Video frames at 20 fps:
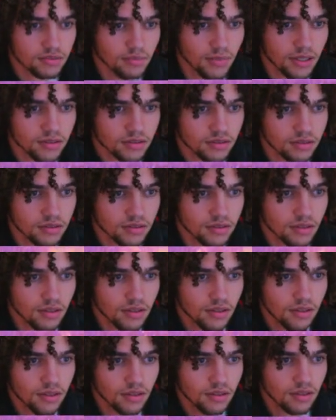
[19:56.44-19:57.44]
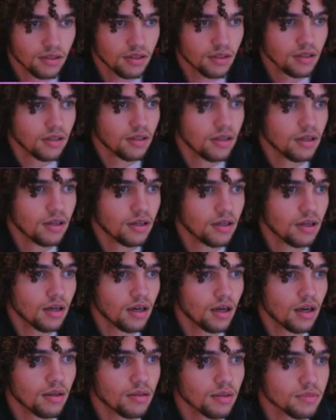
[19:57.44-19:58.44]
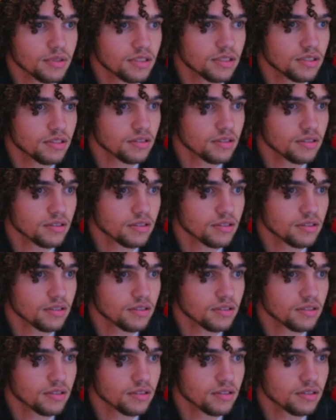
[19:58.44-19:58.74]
Mence. Let me see